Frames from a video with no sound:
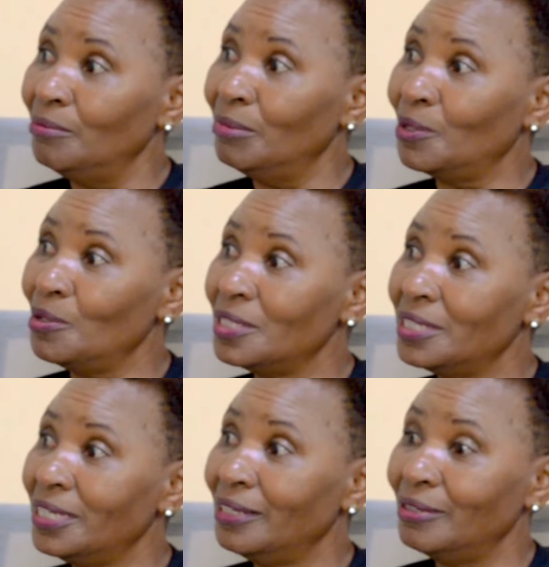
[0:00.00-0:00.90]

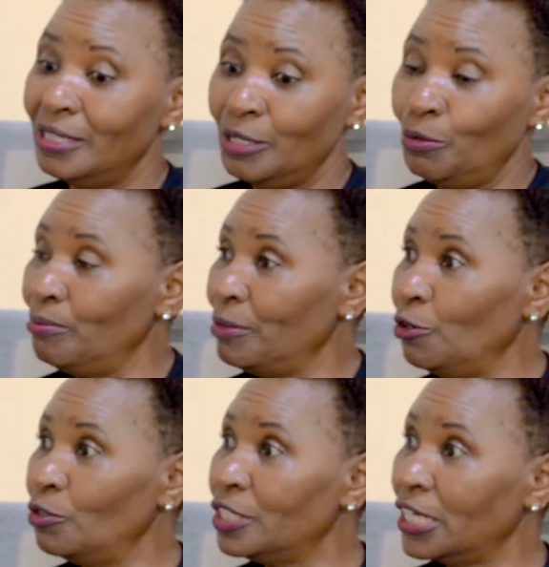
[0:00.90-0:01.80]
Because they may
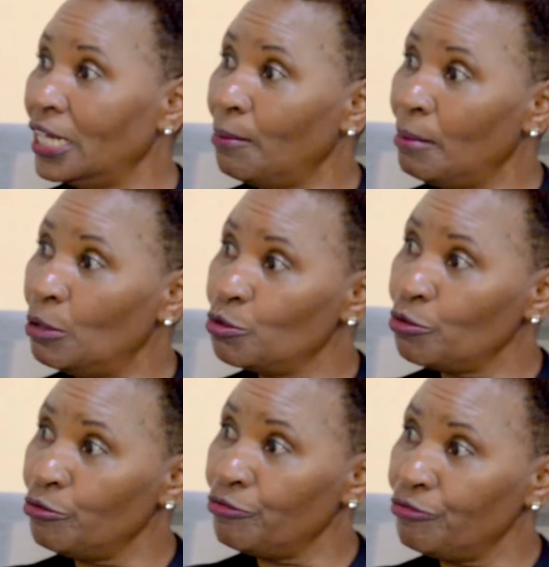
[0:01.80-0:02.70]
not take the amount
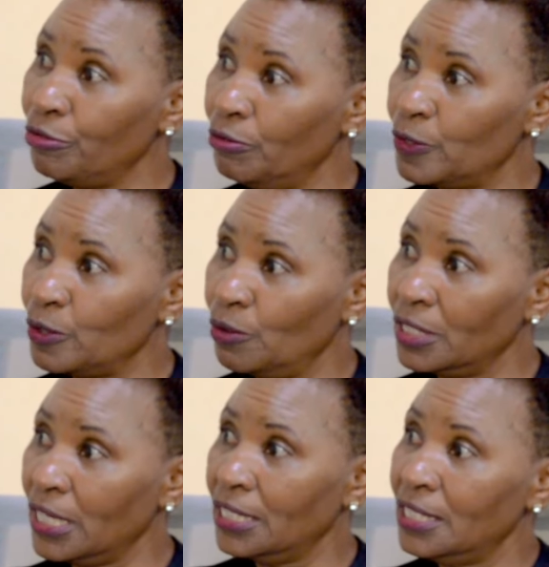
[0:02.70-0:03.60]
of
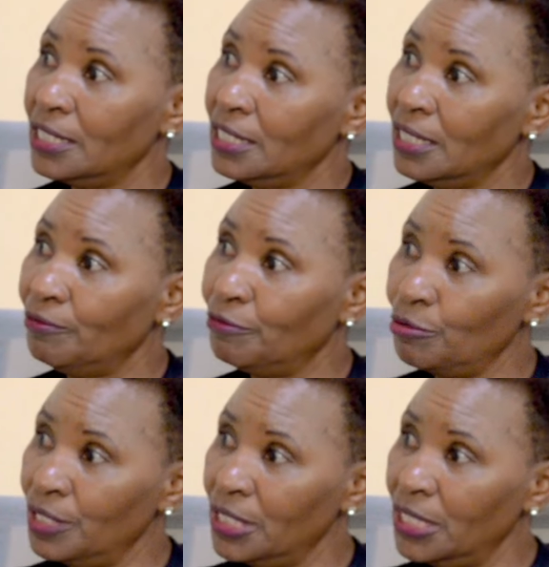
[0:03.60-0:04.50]
salt that is in the food.